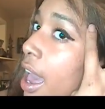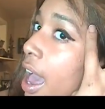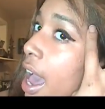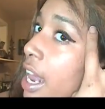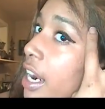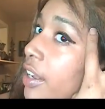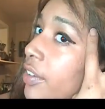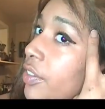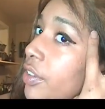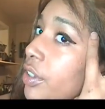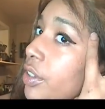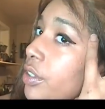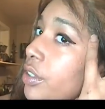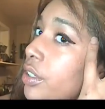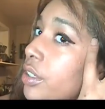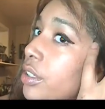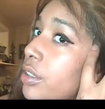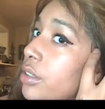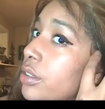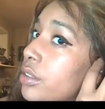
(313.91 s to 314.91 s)
And if
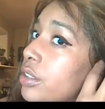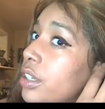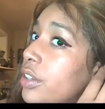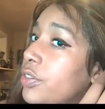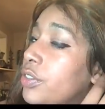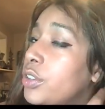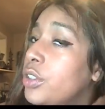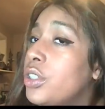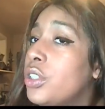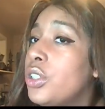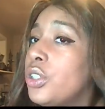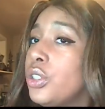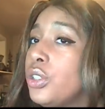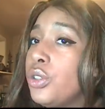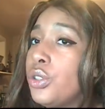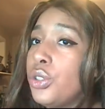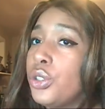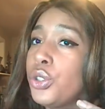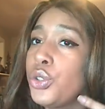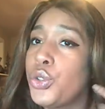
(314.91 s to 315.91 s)
you just
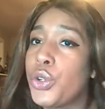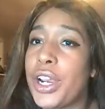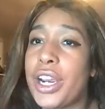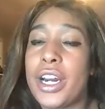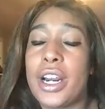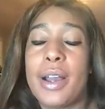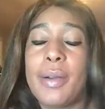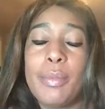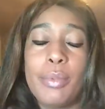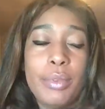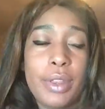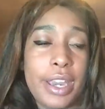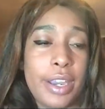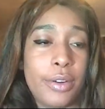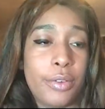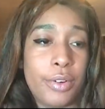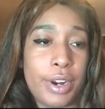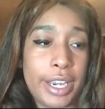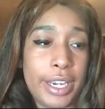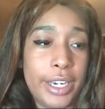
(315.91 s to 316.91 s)
use straight up
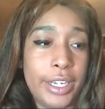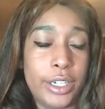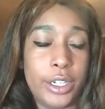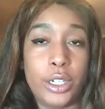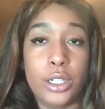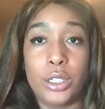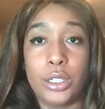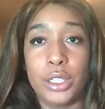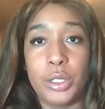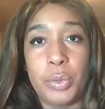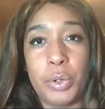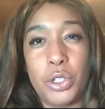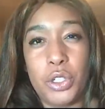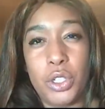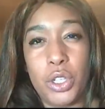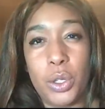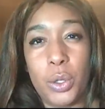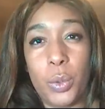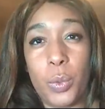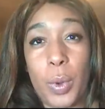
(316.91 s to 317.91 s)
like regular glue,
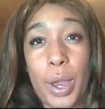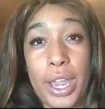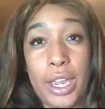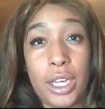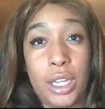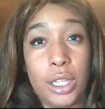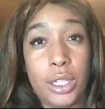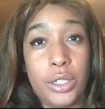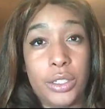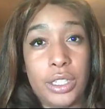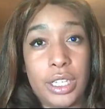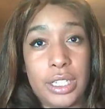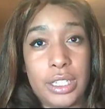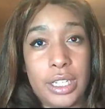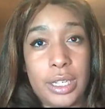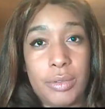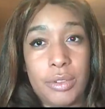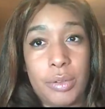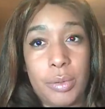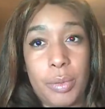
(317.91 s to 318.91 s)
especially the white glue that
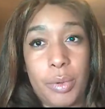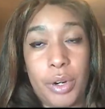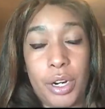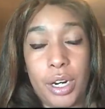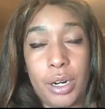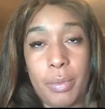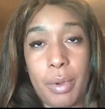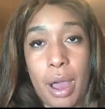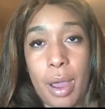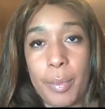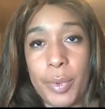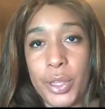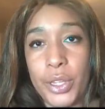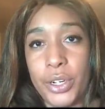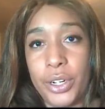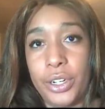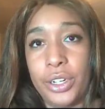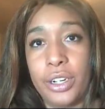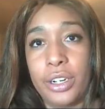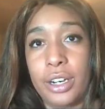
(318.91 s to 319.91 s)
seems to be pretty
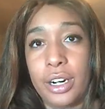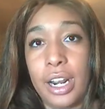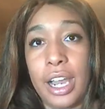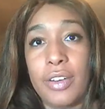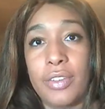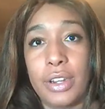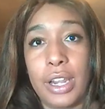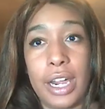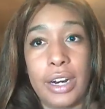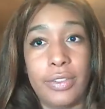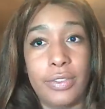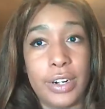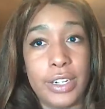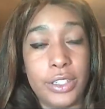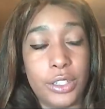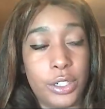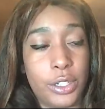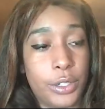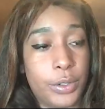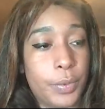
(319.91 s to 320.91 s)
popular, you're going to have a lot of
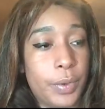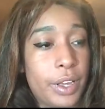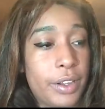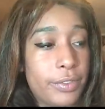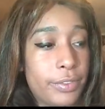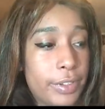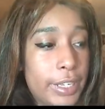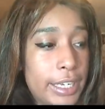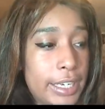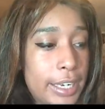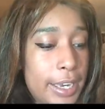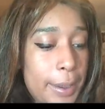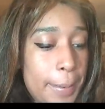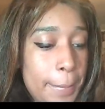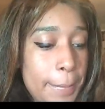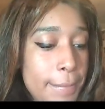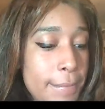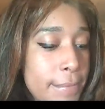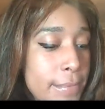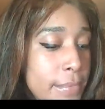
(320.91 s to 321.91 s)
residue and flaking.
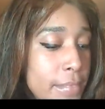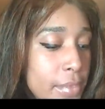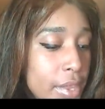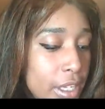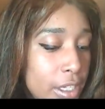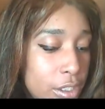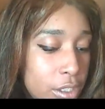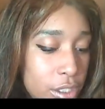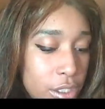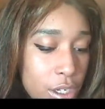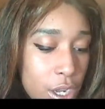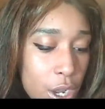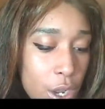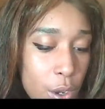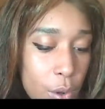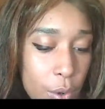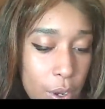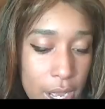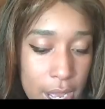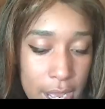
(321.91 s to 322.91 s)

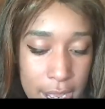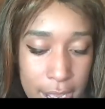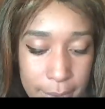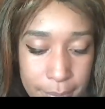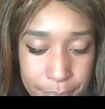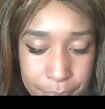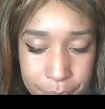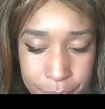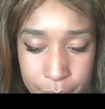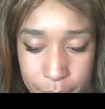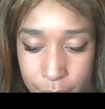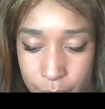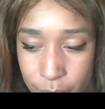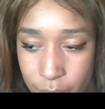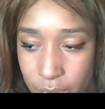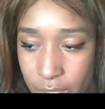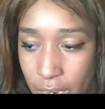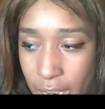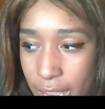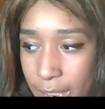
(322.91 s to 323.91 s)
So
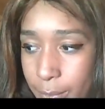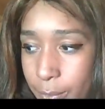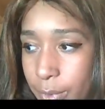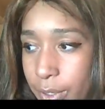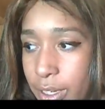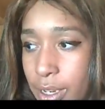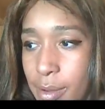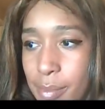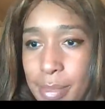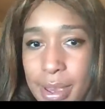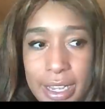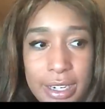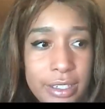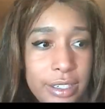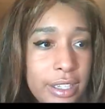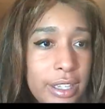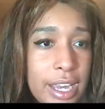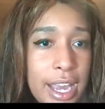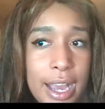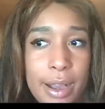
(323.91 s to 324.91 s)
I will
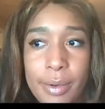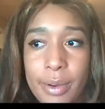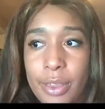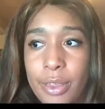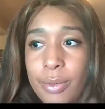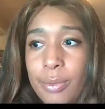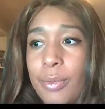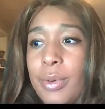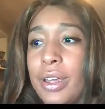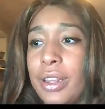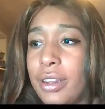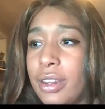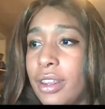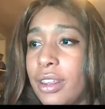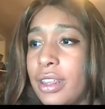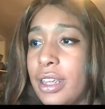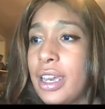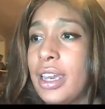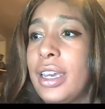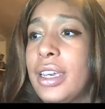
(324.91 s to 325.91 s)
amend that with one
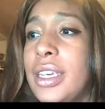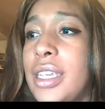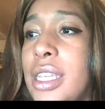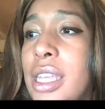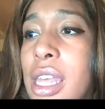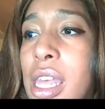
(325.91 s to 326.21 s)
thing.